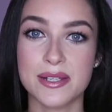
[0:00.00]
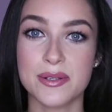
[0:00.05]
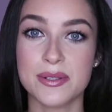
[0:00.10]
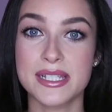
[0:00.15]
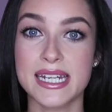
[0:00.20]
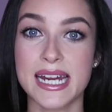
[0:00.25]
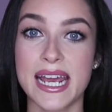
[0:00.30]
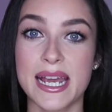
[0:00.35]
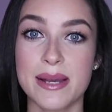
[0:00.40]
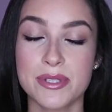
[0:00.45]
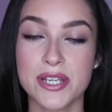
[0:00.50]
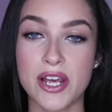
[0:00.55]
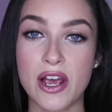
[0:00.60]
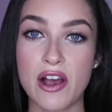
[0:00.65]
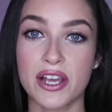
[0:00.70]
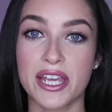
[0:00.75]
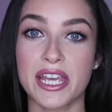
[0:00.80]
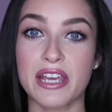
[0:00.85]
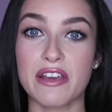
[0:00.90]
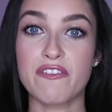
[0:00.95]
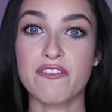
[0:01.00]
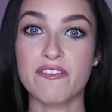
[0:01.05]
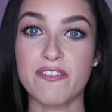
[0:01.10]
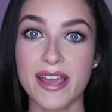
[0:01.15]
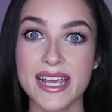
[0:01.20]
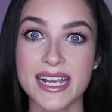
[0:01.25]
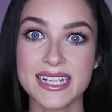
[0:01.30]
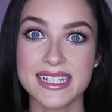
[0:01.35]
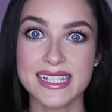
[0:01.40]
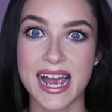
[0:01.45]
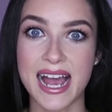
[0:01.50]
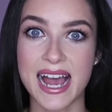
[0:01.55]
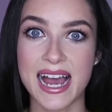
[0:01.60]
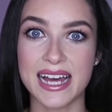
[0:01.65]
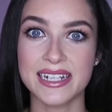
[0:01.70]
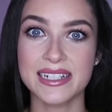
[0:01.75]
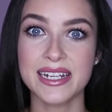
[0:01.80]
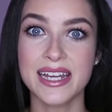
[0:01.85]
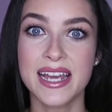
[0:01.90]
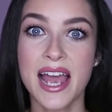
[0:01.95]
So today I'm talking fake
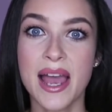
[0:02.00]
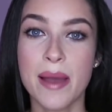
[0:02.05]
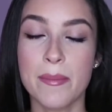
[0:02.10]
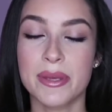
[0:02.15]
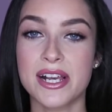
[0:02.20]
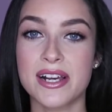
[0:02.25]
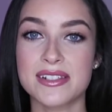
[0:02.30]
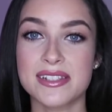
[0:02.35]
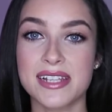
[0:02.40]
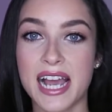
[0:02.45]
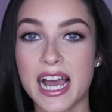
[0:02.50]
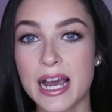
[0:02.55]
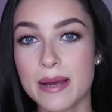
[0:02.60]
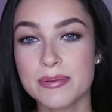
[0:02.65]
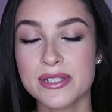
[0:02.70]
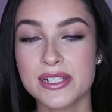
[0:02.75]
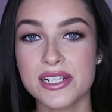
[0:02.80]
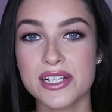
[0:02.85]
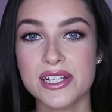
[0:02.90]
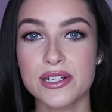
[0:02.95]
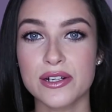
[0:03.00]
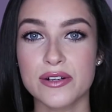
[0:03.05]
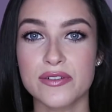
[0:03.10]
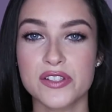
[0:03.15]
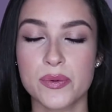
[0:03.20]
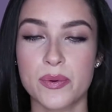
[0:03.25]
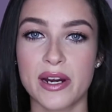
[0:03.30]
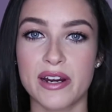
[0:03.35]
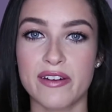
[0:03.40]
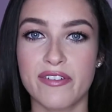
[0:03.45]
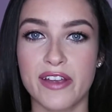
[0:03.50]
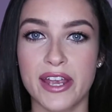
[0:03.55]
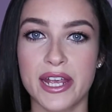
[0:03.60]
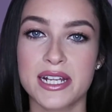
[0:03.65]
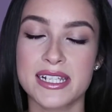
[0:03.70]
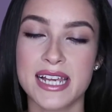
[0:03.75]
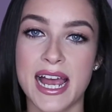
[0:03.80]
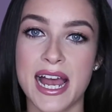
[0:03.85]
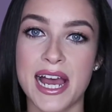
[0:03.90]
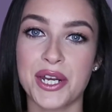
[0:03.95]
tan because I absolutely love to wear
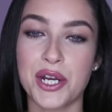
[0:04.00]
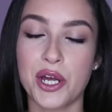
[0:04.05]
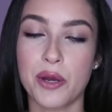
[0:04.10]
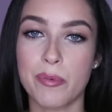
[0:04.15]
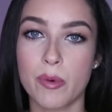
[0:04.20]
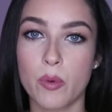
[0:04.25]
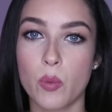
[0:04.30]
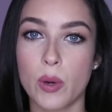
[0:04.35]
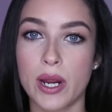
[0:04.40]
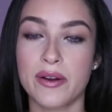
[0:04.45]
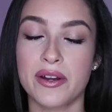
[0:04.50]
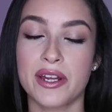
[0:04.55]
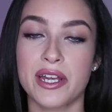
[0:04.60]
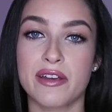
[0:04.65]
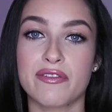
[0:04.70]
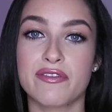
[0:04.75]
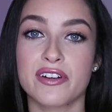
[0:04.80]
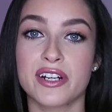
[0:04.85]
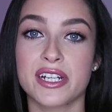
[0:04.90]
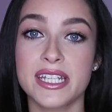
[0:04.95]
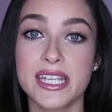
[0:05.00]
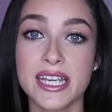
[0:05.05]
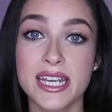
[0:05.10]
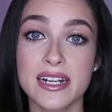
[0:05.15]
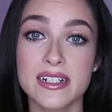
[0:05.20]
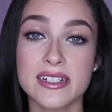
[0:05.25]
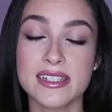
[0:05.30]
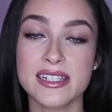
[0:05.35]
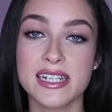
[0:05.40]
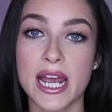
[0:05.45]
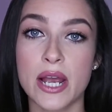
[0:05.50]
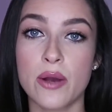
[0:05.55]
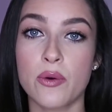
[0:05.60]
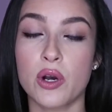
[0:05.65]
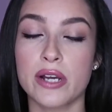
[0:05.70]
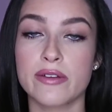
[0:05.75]
fake tan. I've been wearing it for years now.